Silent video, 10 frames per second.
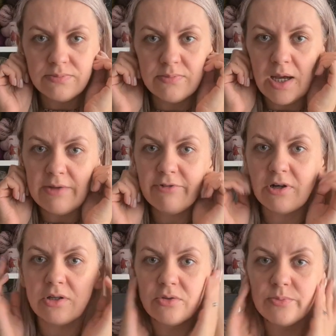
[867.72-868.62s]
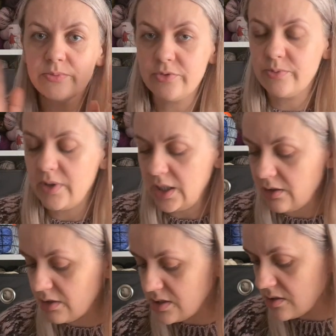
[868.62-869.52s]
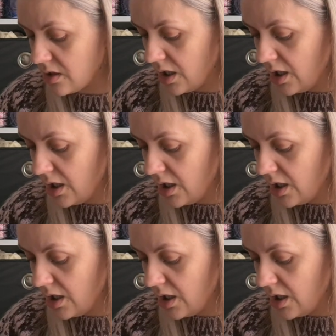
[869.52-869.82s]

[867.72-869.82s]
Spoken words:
I forgot to put my earrings on.